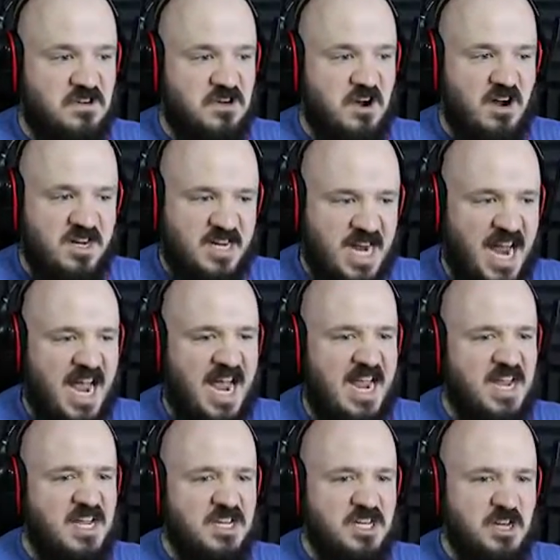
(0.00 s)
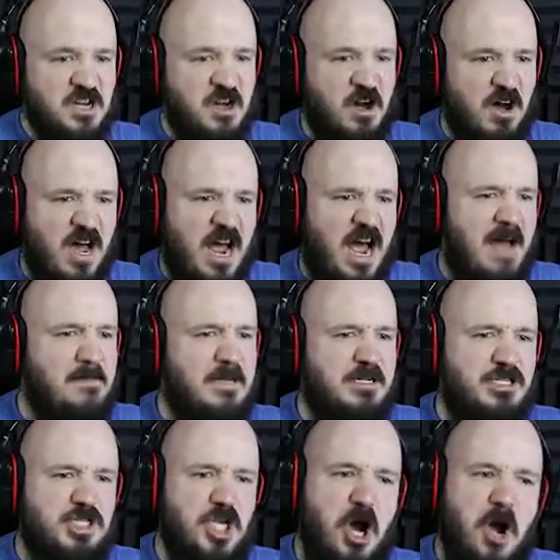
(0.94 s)
Okay. You know what? I've
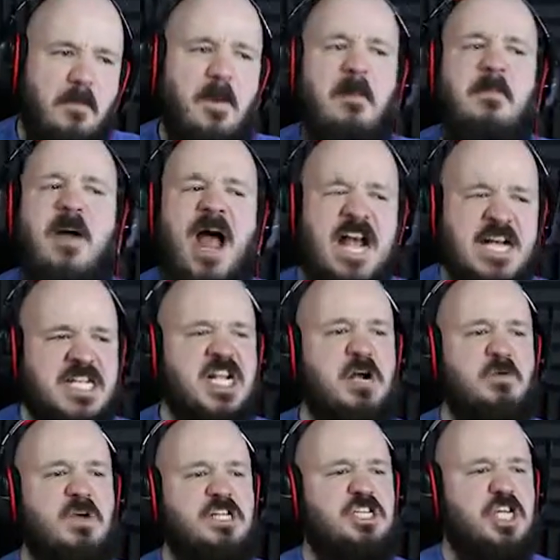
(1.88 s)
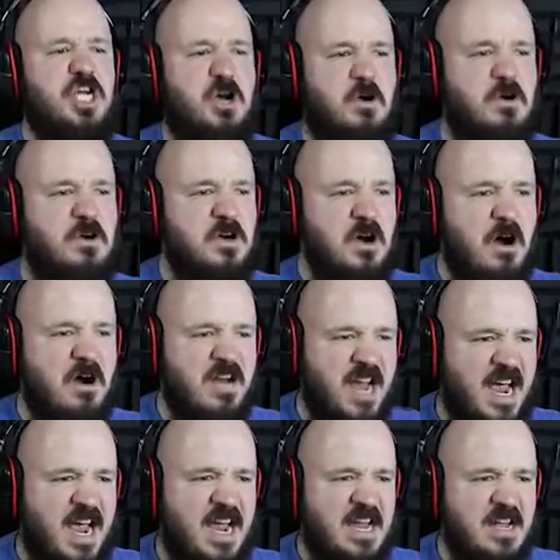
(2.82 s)
been super patient with you.
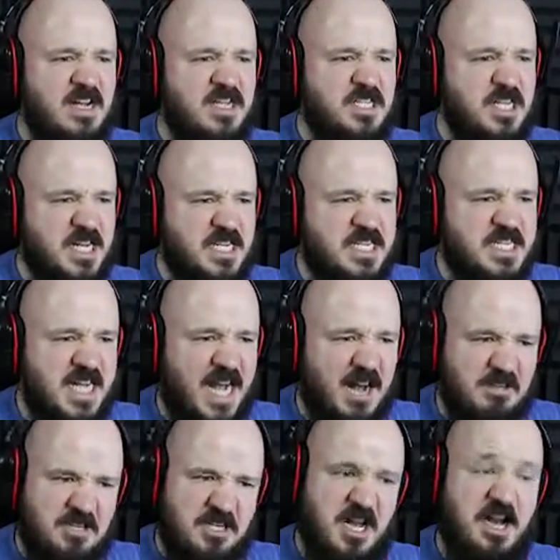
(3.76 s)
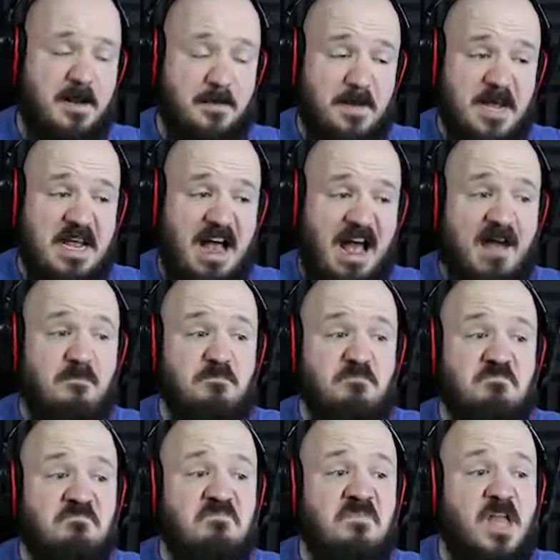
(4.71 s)
Okay. So this is how it's gonna be, huh?
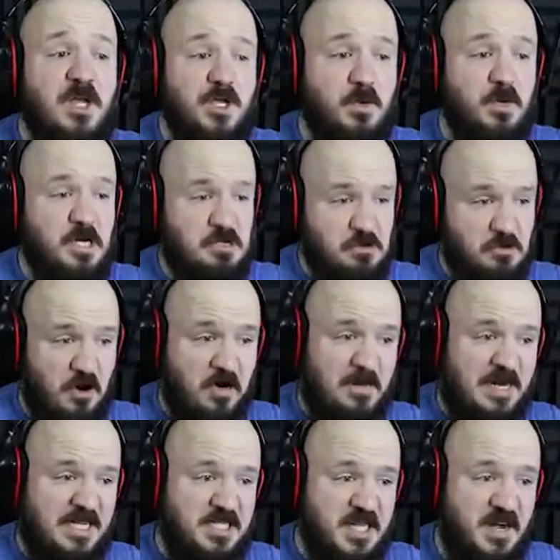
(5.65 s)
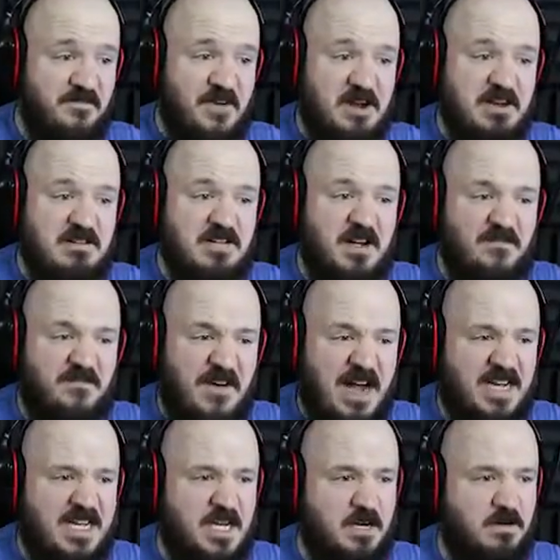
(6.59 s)
Hmm? You wanna throw my stuff on in? Yeah,
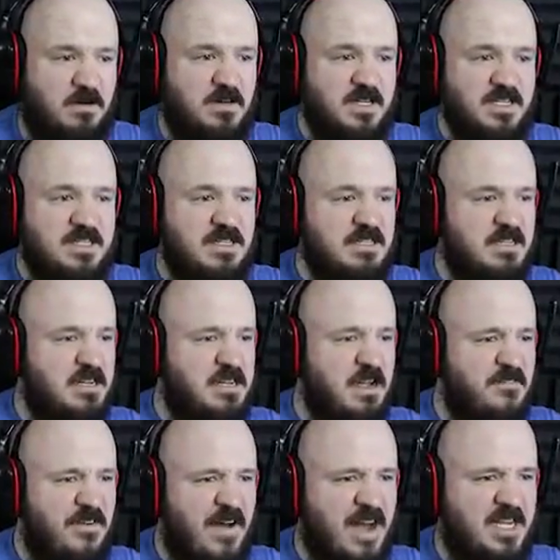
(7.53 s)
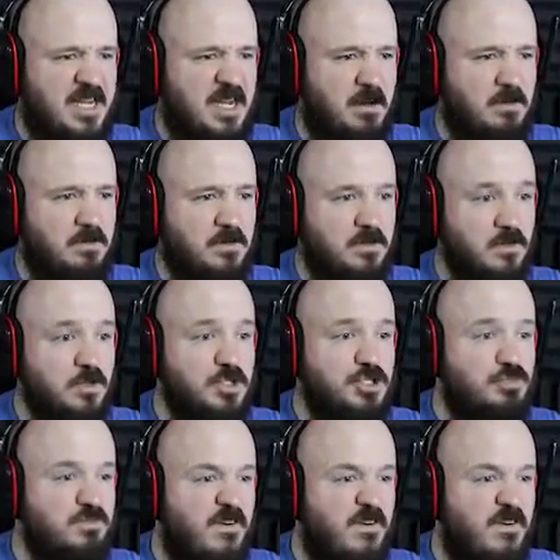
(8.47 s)
fuck you. You did. Yeah, fuck you. Would you?